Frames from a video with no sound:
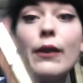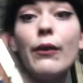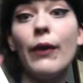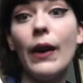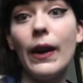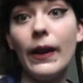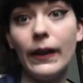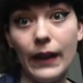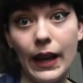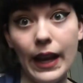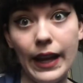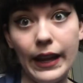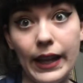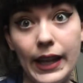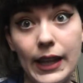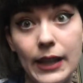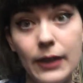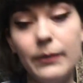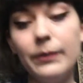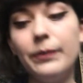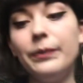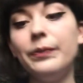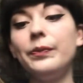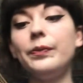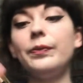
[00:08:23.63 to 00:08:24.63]
felt like it.
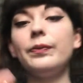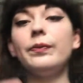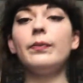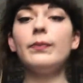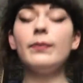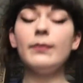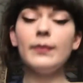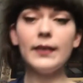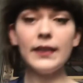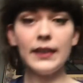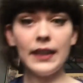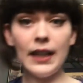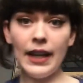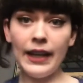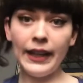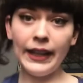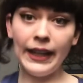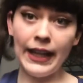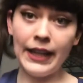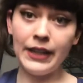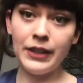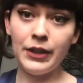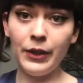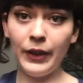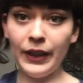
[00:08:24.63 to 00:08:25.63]

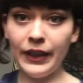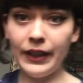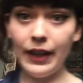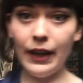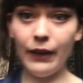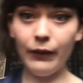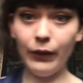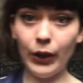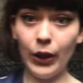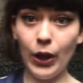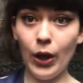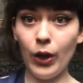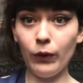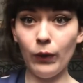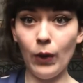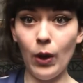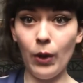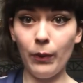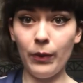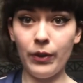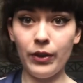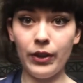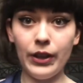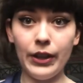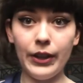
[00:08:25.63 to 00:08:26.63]
Again, you can never go wrong
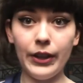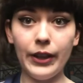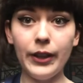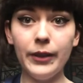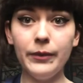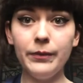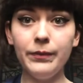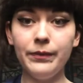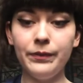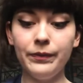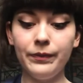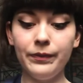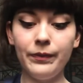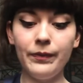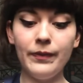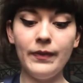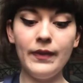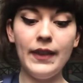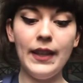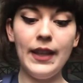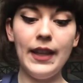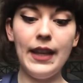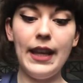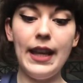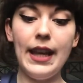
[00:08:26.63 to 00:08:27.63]
with glitter.
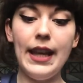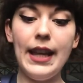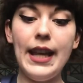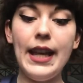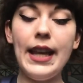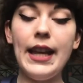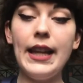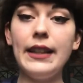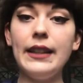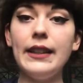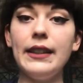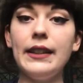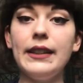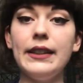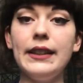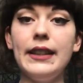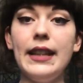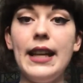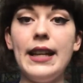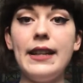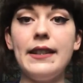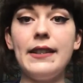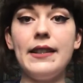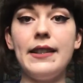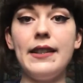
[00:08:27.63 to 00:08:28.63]
And
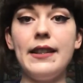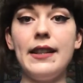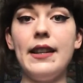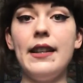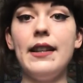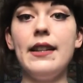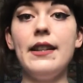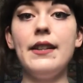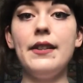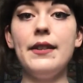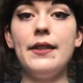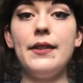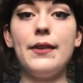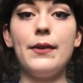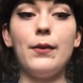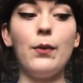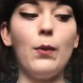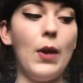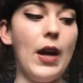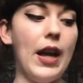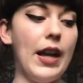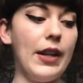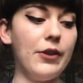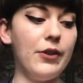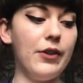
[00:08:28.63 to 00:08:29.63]
let's
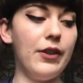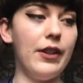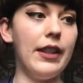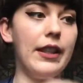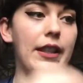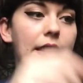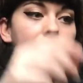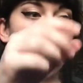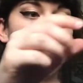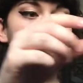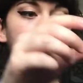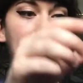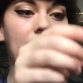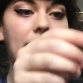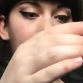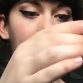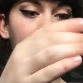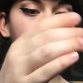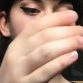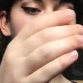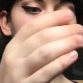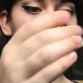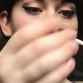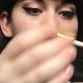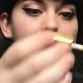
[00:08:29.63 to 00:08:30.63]
swatch this.
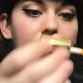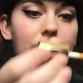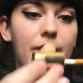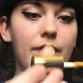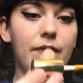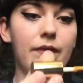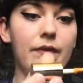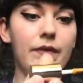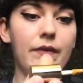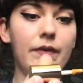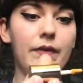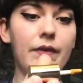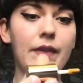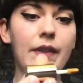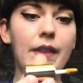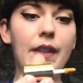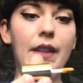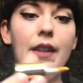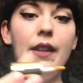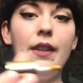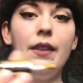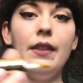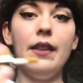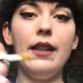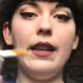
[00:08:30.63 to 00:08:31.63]

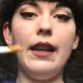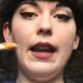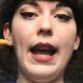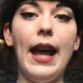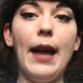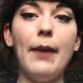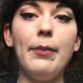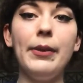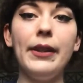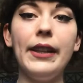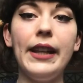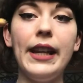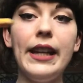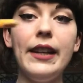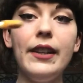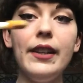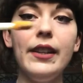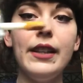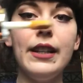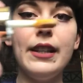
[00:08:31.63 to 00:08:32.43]
The applicator